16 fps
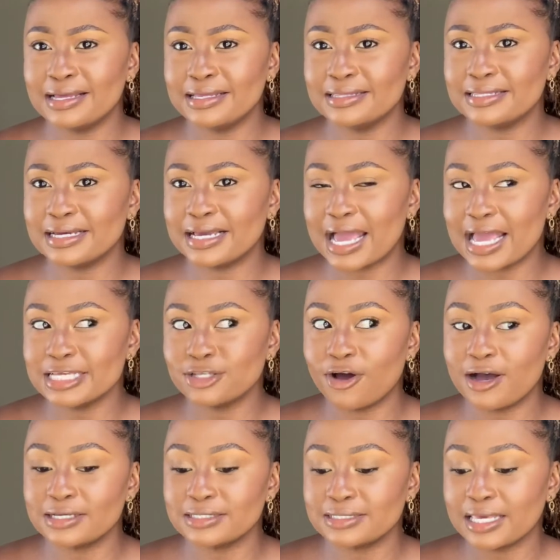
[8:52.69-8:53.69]
The guy's
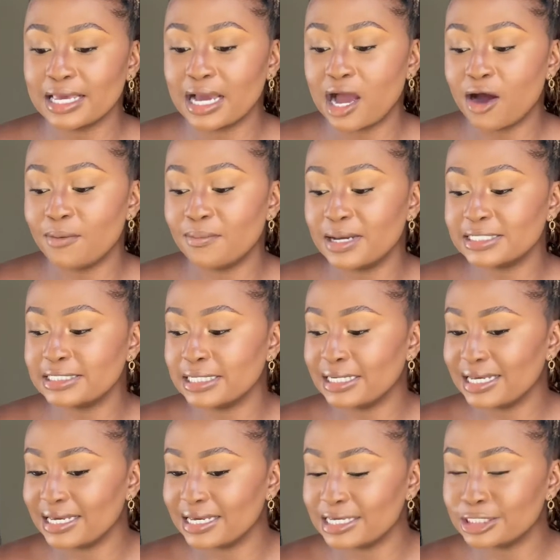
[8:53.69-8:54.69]
asking how much it
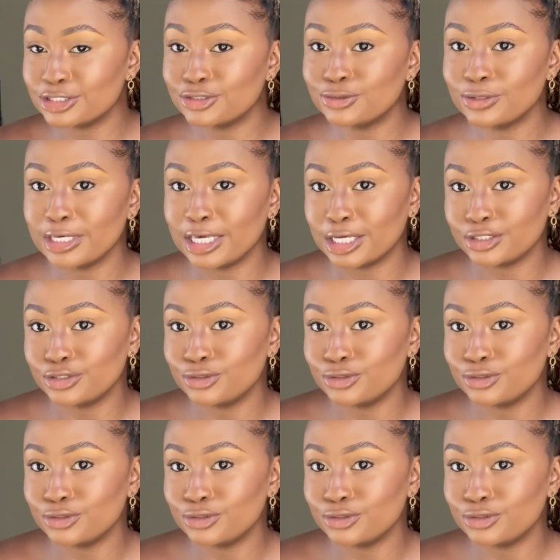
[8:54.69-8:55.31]
is to get